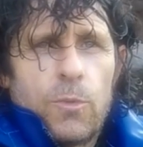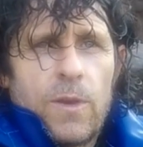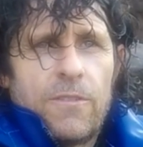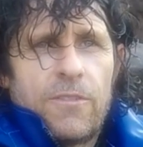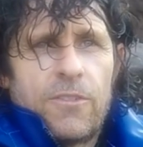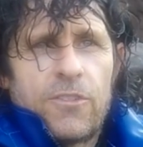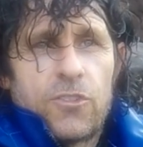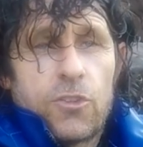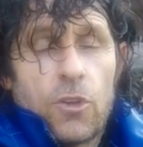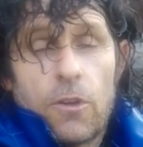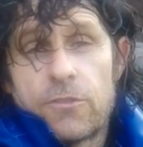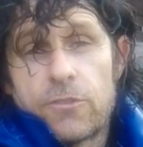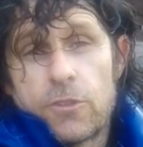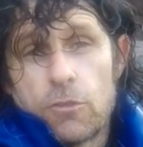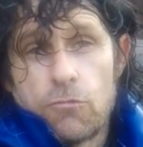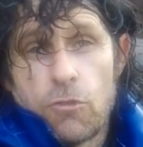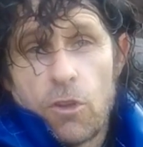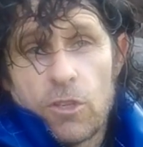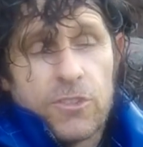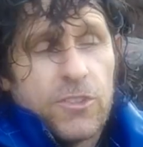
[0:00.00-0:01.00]
with softer
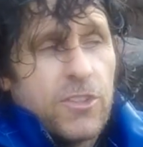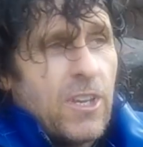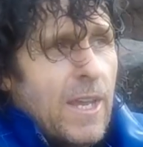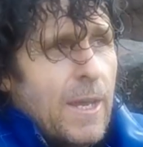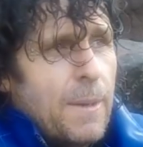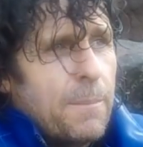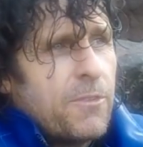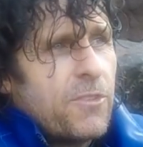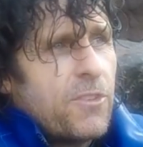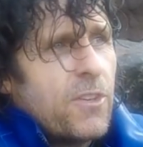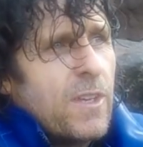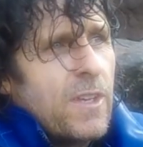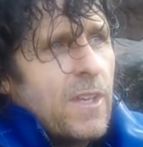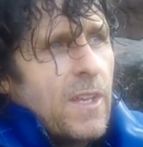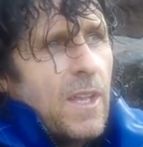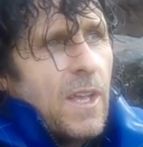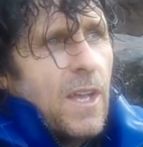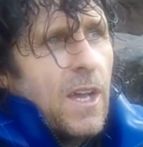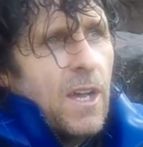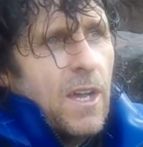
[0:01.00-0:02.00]
rod tips,
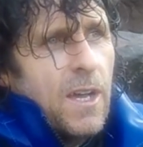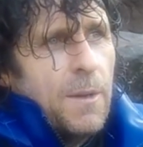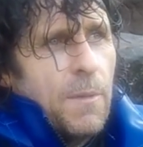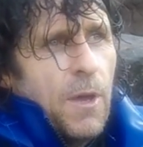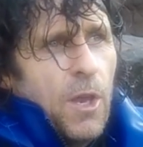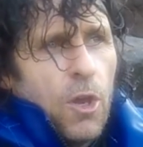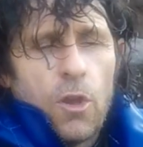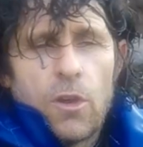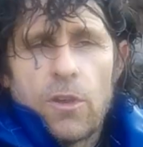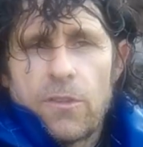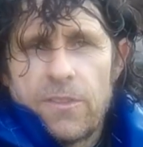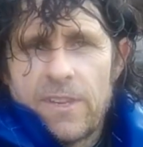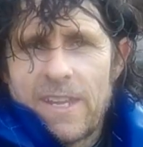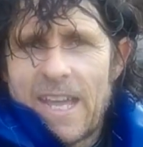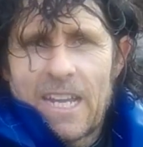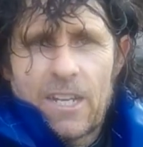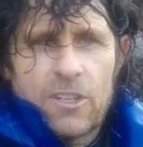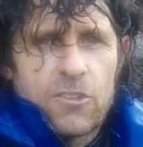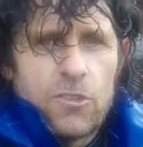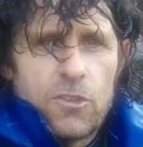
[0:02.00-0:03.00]
a lot of the
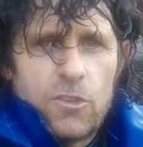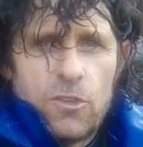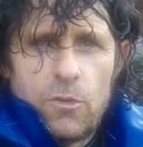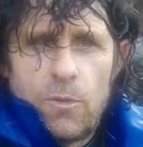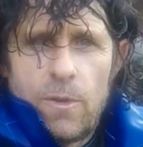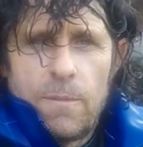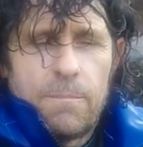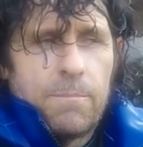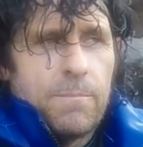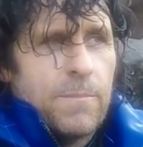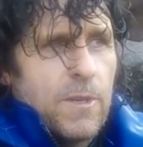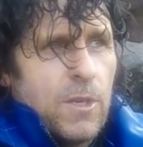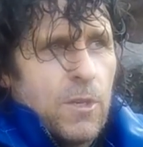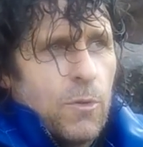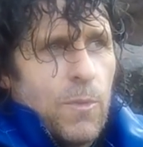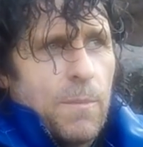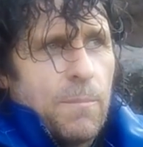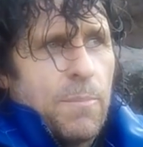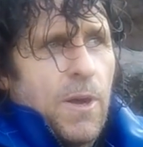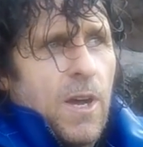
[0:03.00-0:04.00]
action you
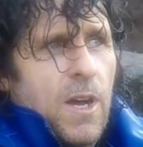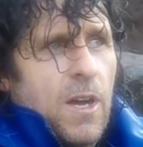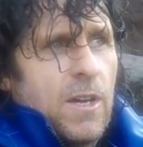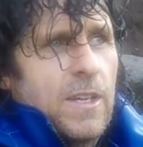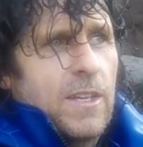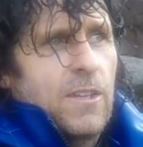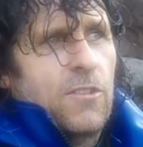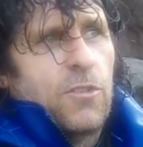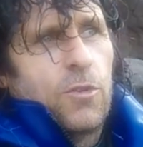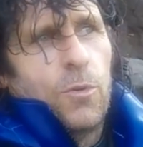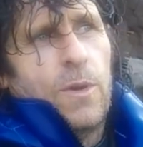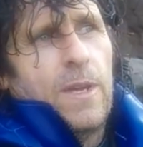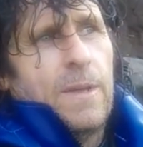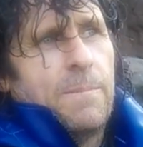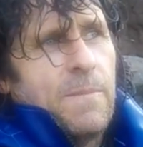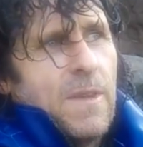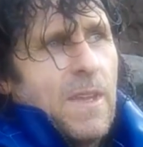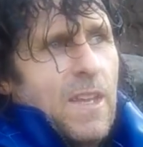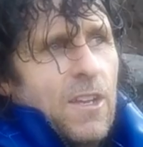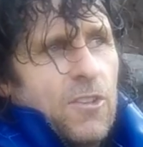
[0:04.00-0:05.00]
impart into it
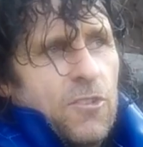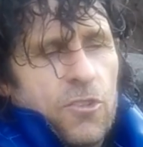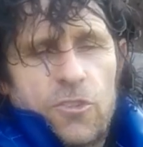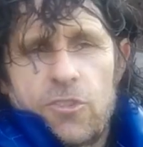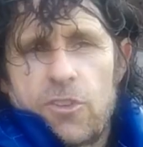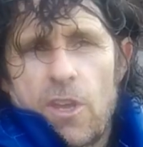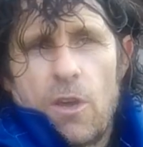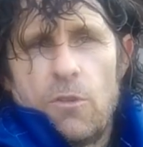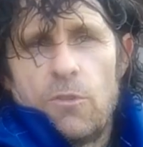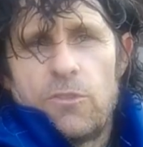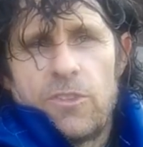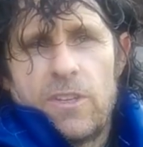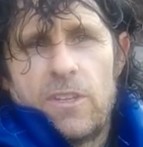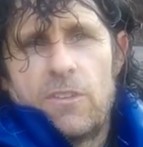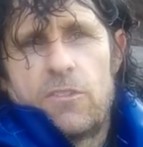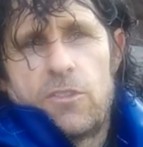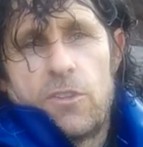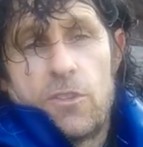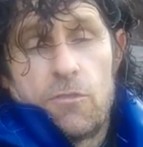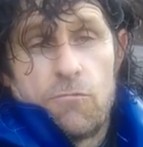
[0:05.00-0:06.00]
just goes
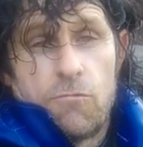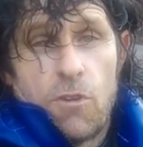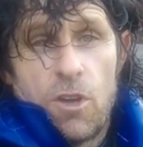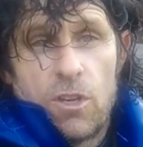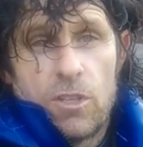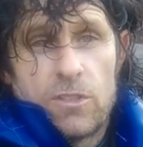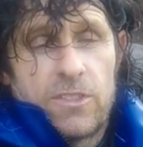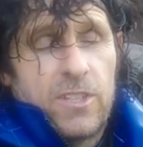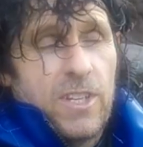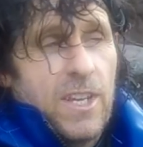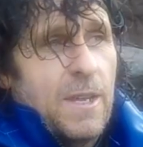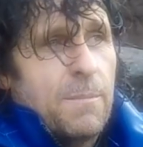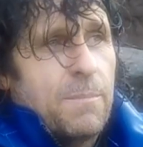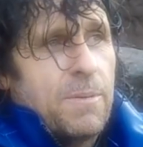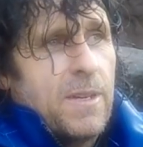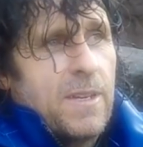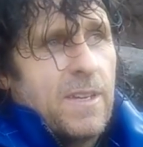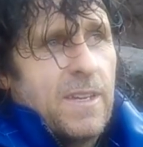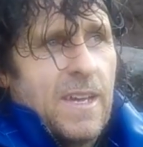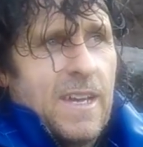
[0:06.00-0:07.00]
into the rod tip,
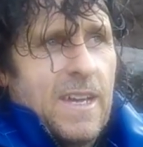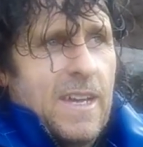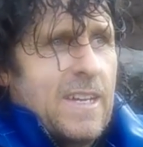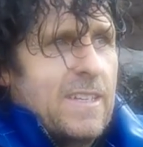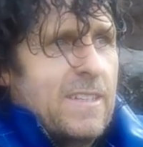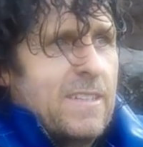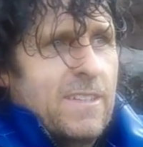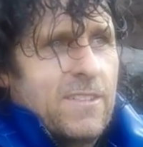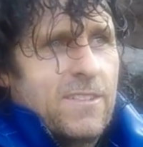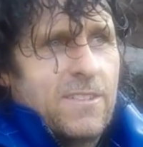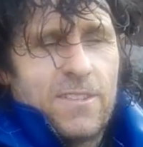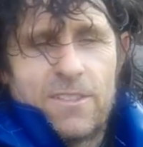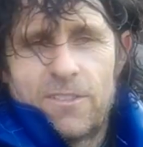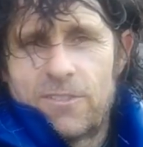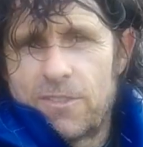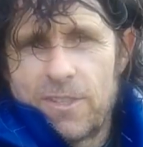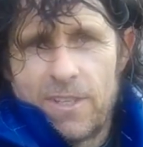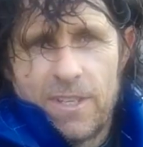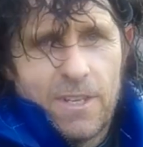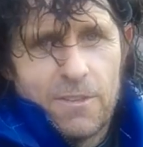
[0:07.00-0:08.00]
and it's
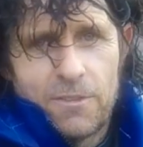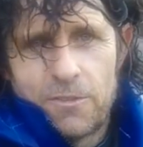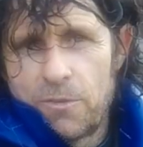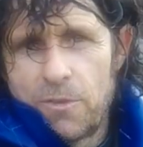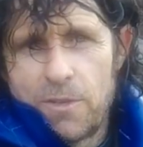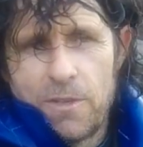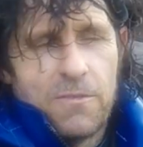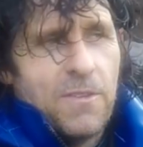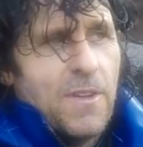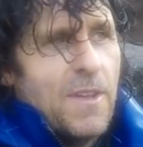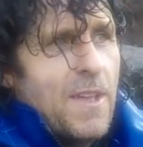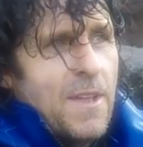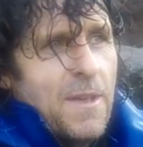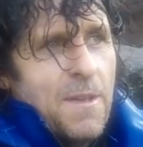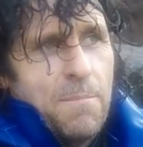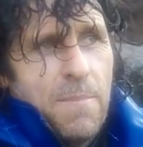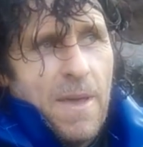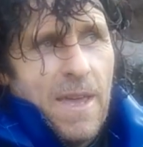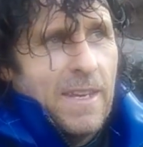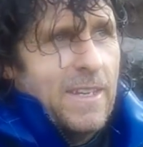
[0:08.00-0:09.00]
just, you know, sort of
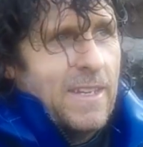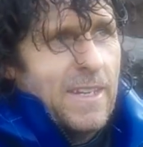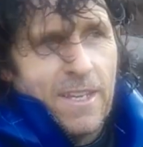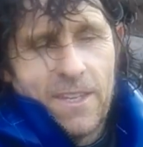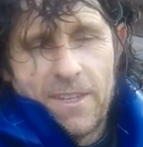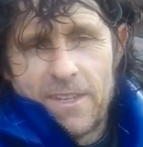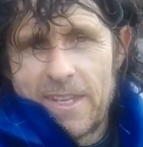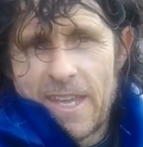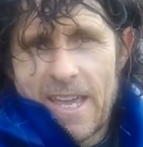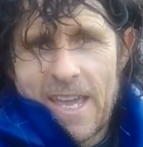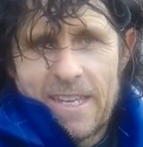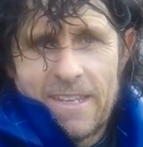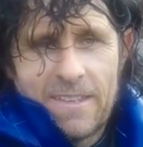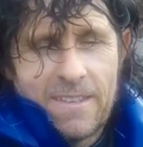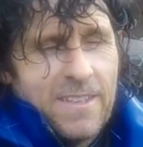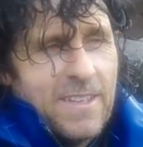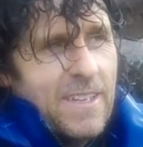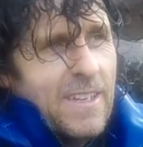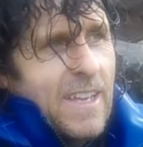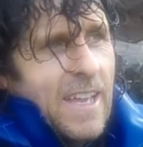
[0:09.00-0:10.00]
bending at the end
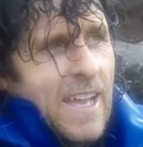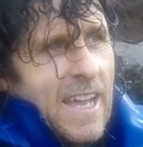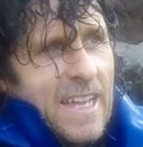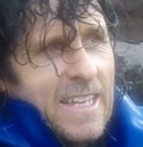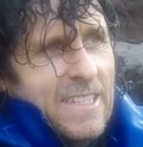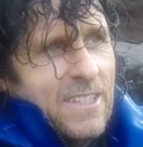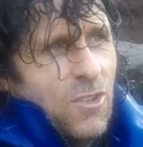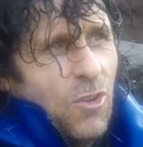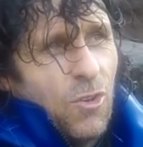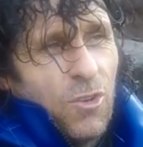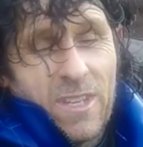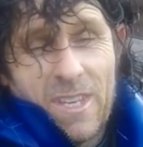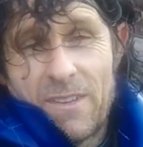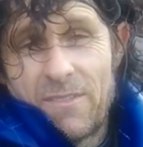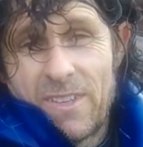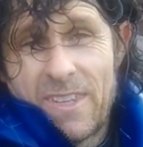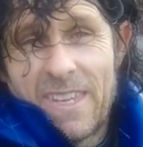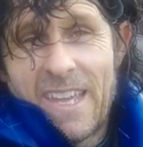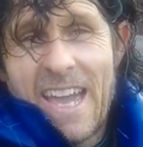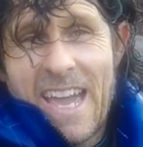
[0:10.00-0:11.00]
and not
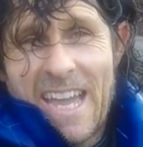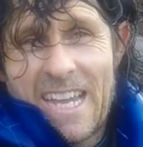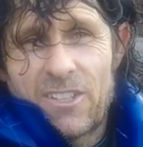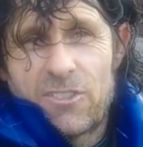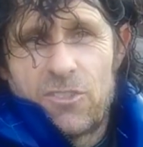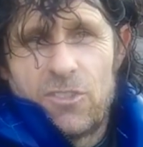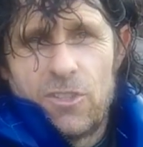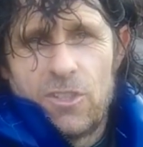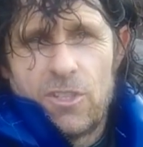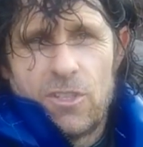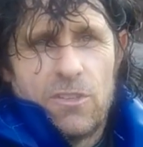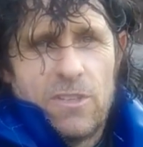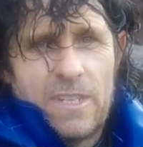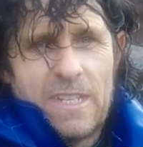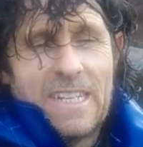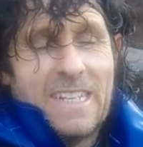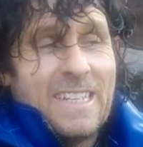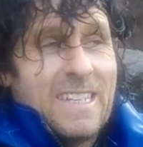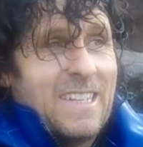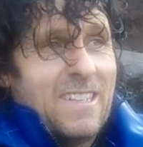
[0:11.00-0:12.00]
giving that action that you
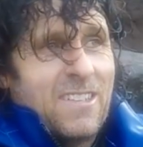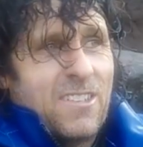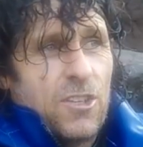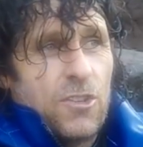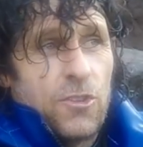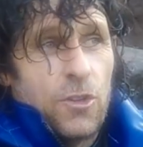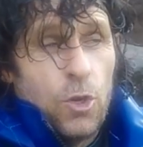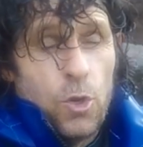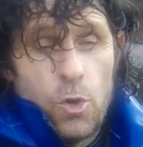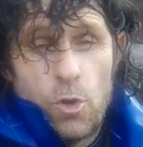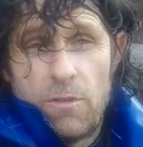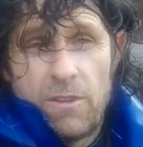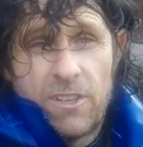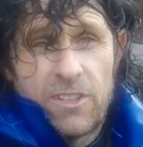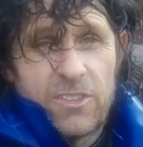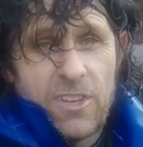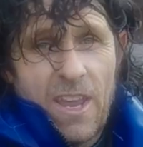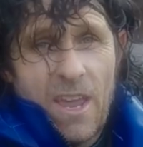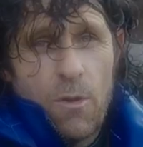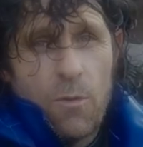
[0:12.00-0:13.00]
need into the lure
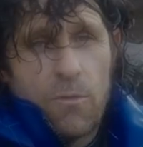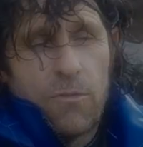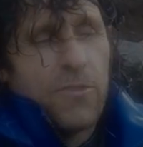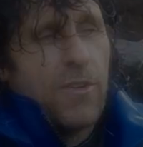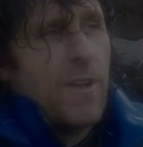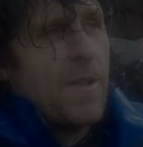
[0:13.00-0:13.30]
itself.